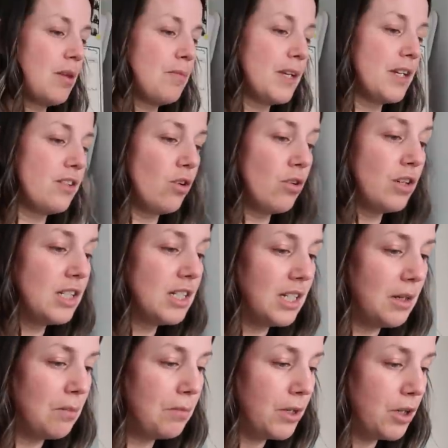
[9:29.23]
Because
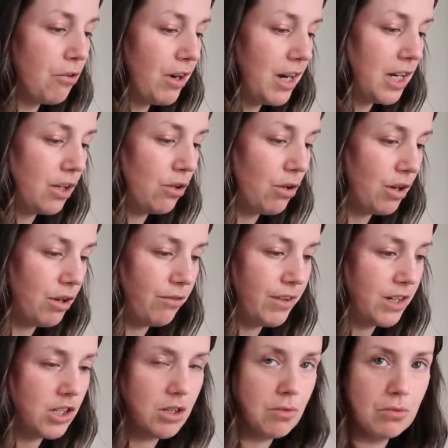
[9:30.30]
honestly, pureeing your own
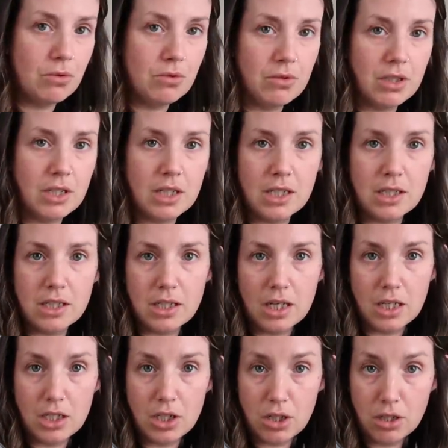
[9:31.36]
vegetables at this
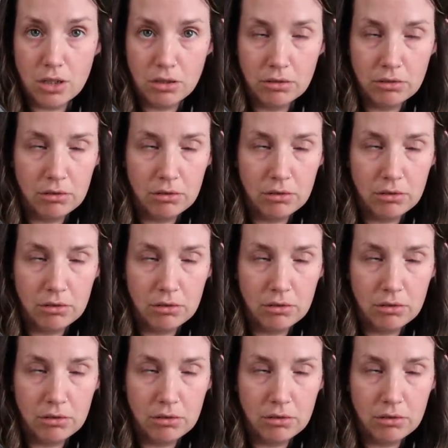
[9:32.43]
stage.